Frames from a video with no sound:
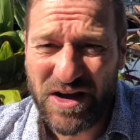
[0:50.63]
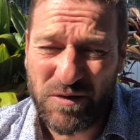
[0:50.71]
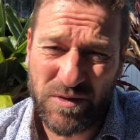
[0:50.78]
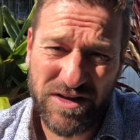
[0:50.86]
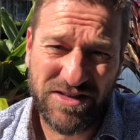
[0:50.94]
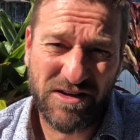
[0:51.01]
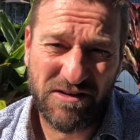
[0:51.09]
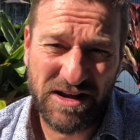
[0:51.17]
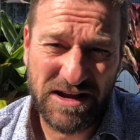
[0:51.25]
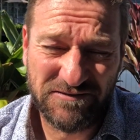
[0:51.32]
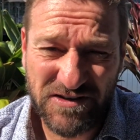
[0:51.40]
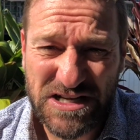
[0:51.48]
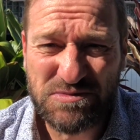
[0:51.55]
with
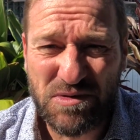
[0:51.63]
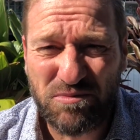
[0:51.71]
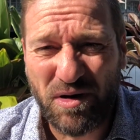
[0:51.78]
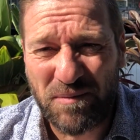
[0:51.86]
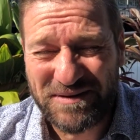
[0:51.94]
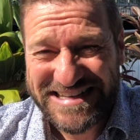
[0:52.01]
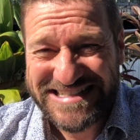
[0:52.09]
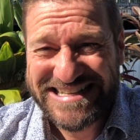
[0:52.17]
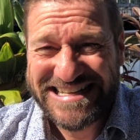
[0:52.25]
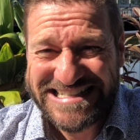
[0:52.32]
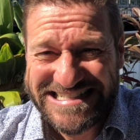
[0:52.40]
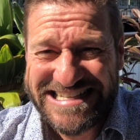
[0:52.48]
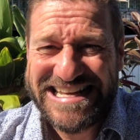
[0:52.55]
investment properties that
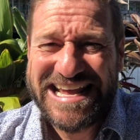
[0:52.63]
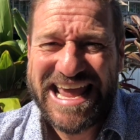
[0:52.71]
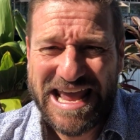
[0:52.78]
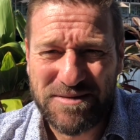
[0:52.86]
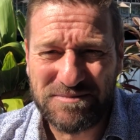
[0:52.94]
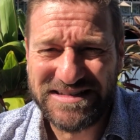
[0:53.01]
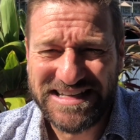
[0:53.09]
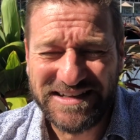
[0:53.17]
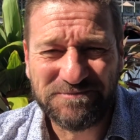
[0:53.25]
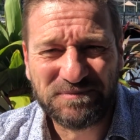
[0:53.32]
are sitting empty.